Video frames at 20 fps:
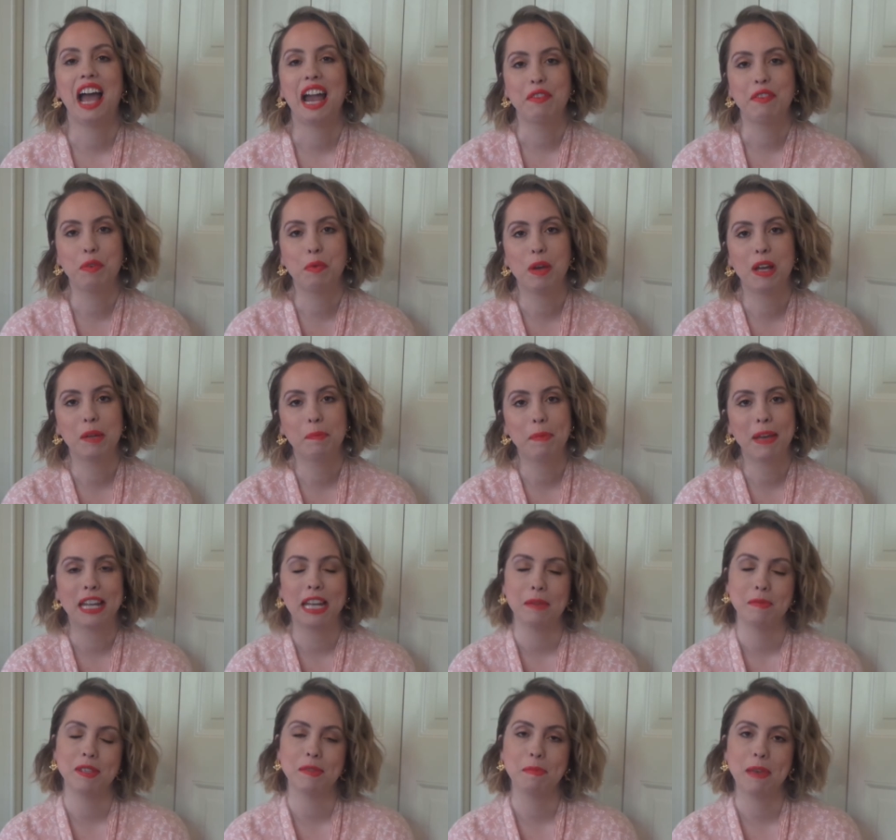Hi everyone, my
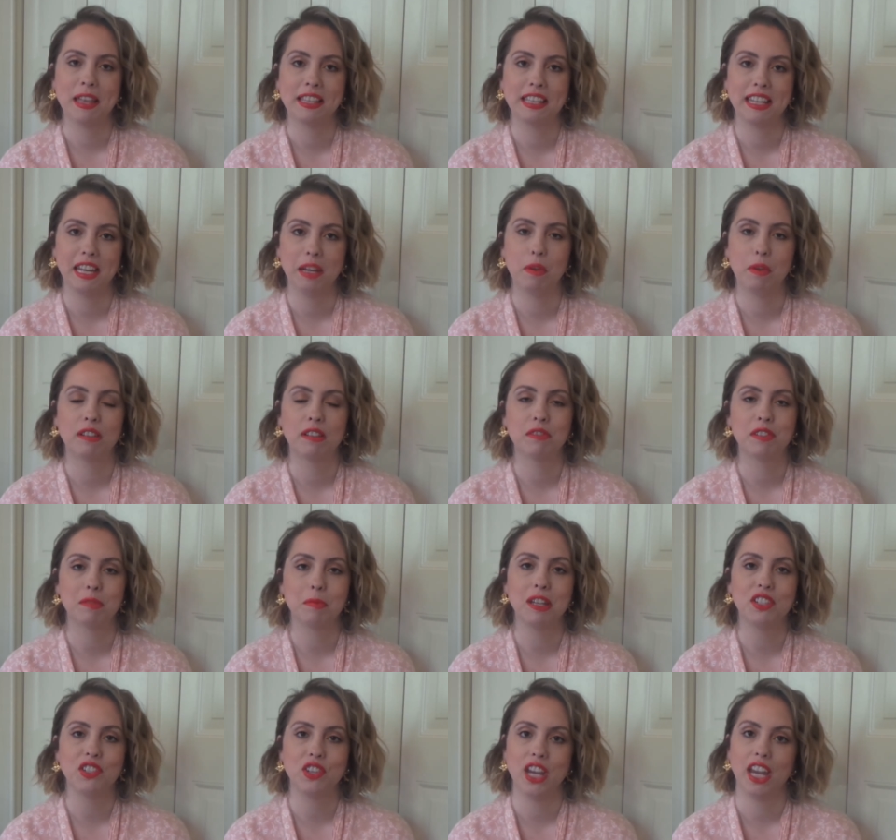name is Melody. Welcome to
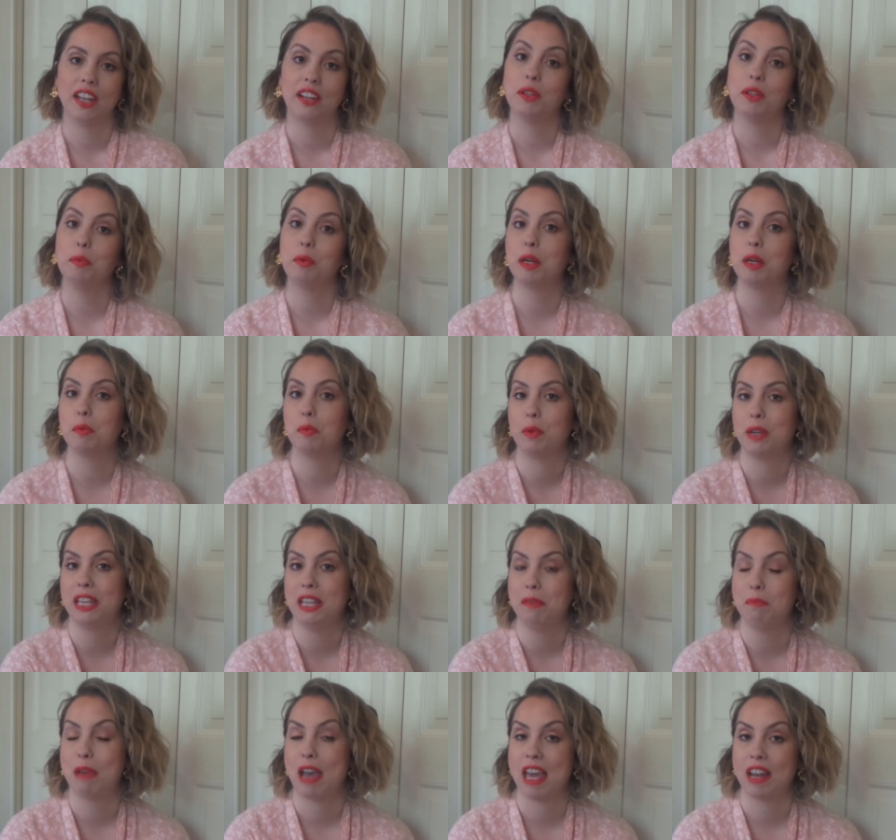my channel where
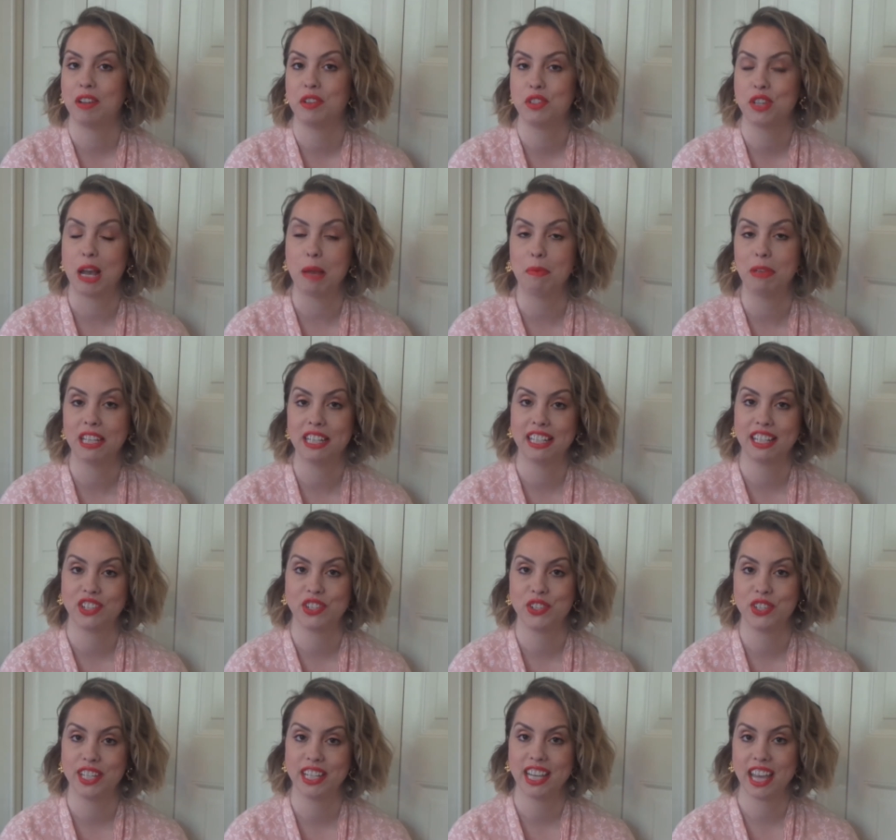we battle shopping
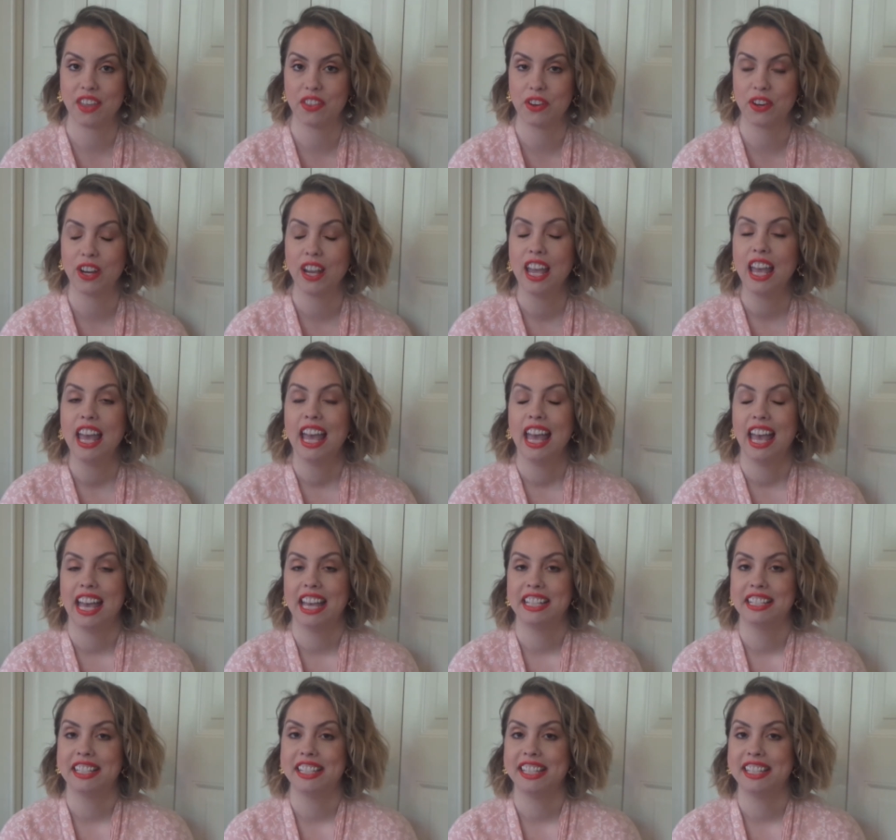addiction together.
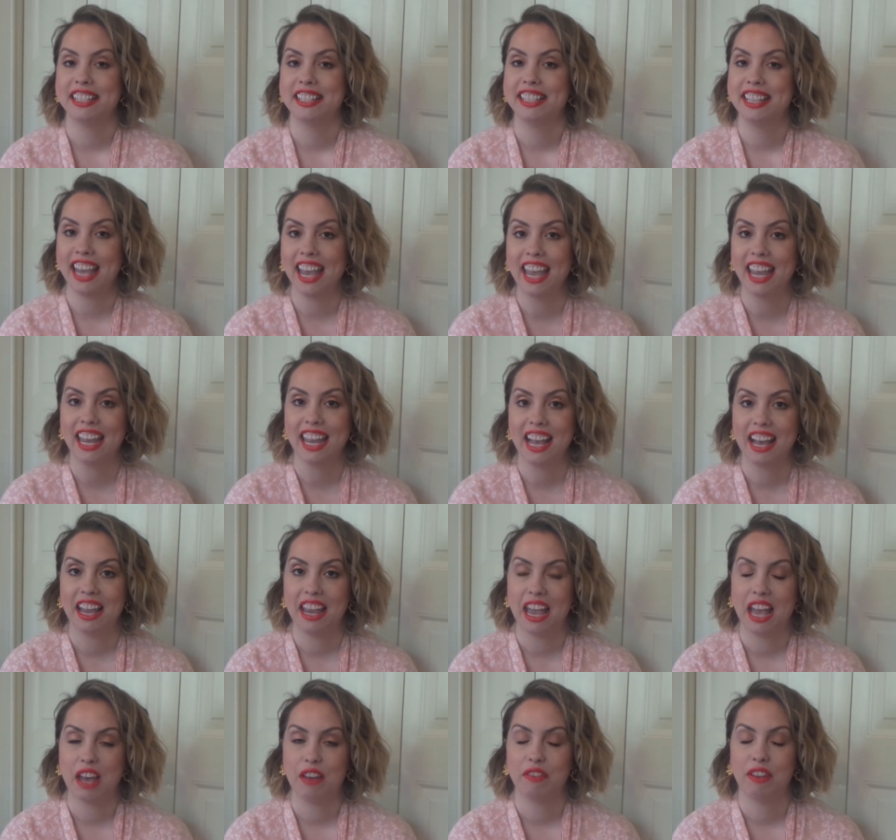And today I
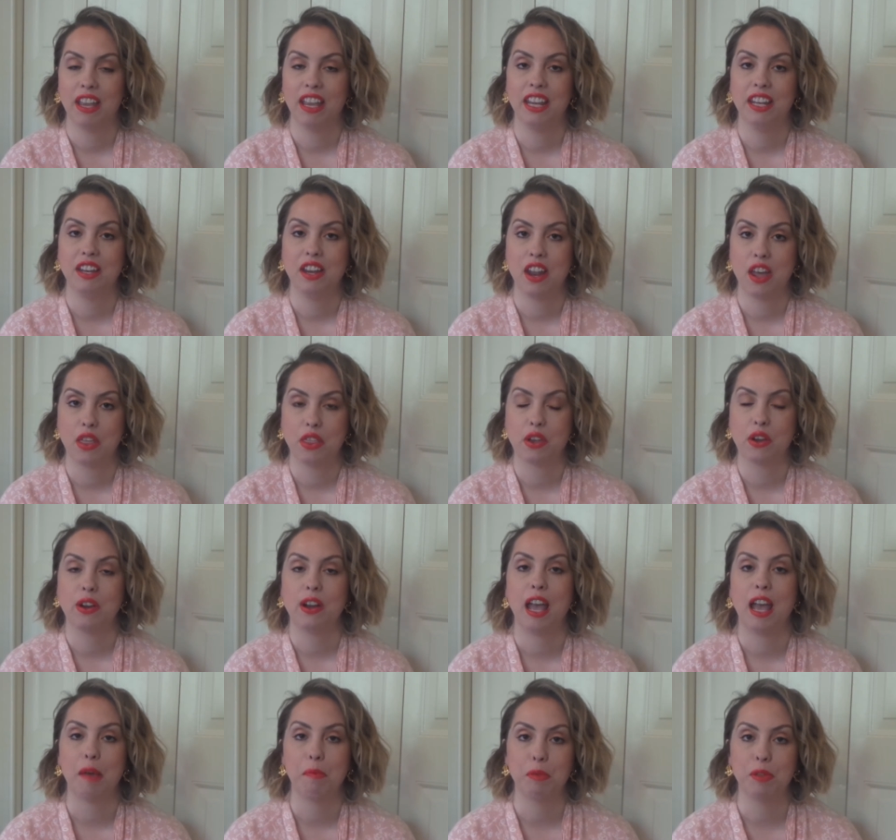have
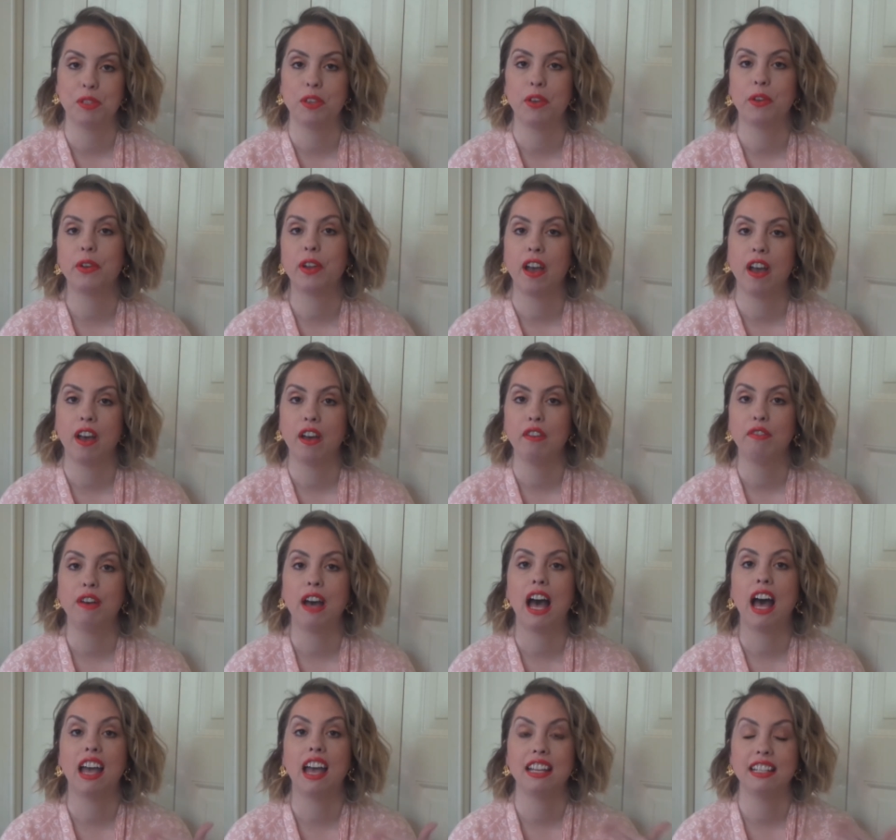another episode of
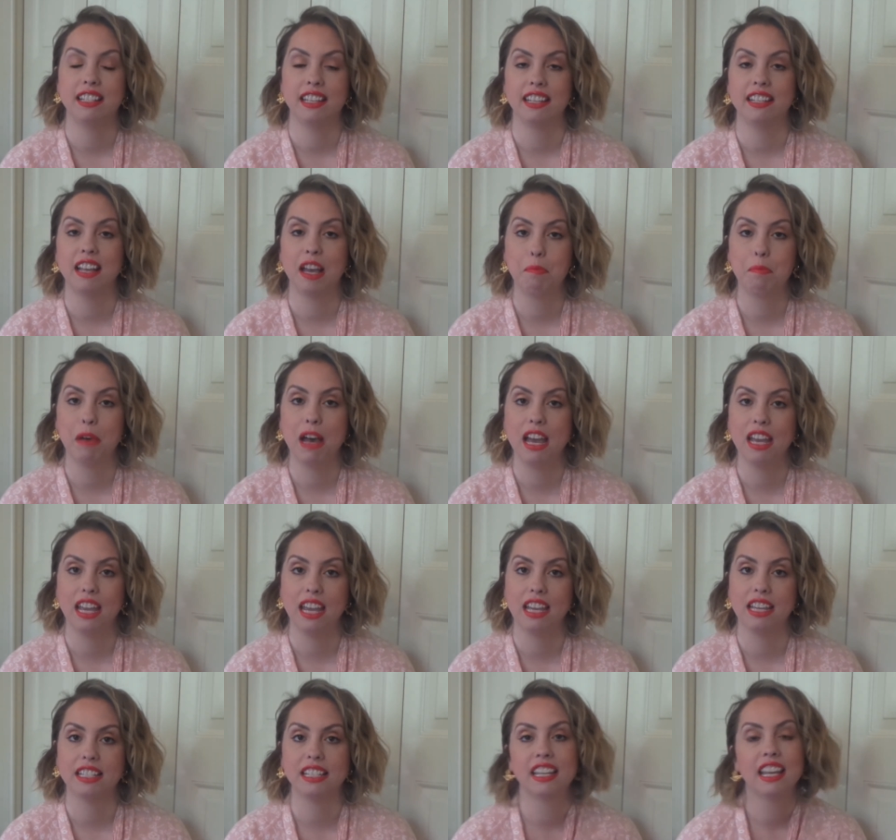I Did Not Buy
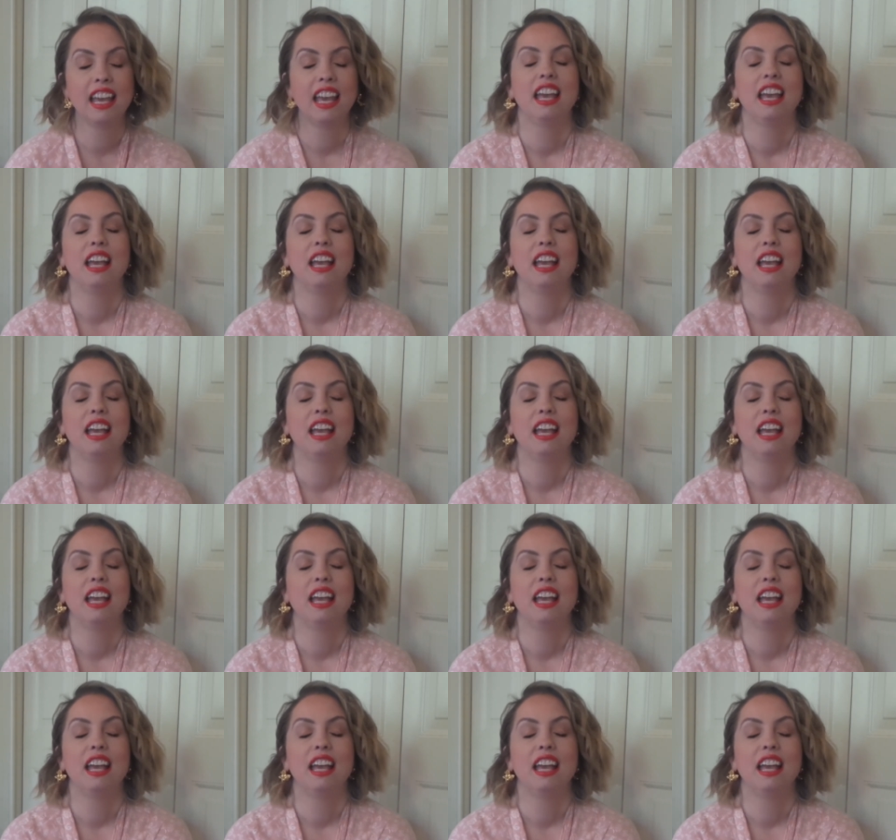It.